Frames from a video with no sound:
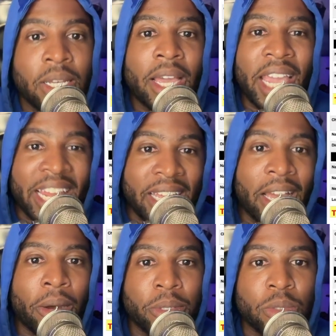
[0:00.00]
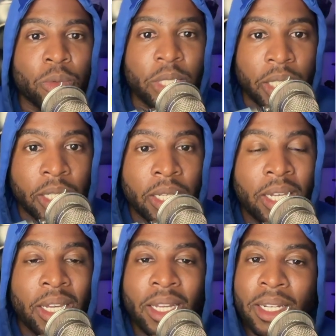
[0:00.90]
80 hours a week,
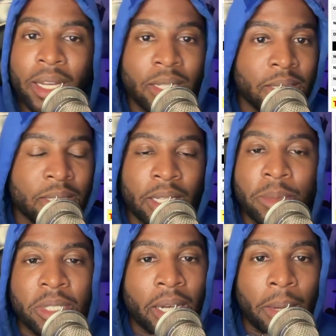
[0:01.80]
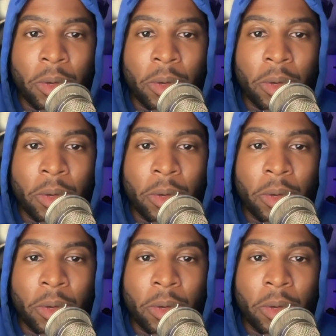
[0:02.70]
not at the same time.